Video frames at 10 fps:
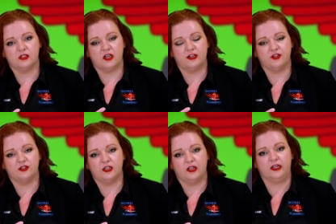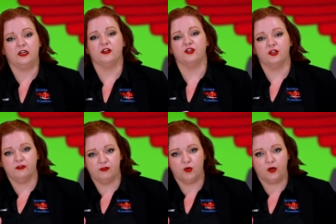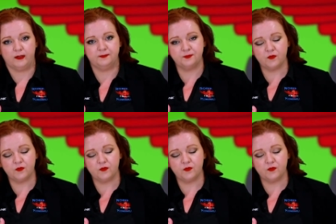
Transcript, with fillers: inside your ceiling and under your floor.